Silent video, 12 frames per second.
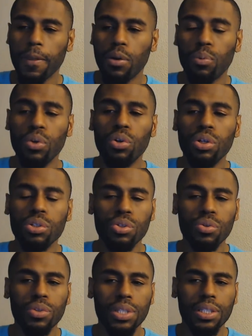We're going to
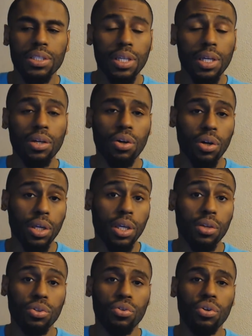do the 10-card
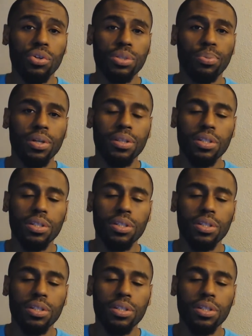Celtic Cross spread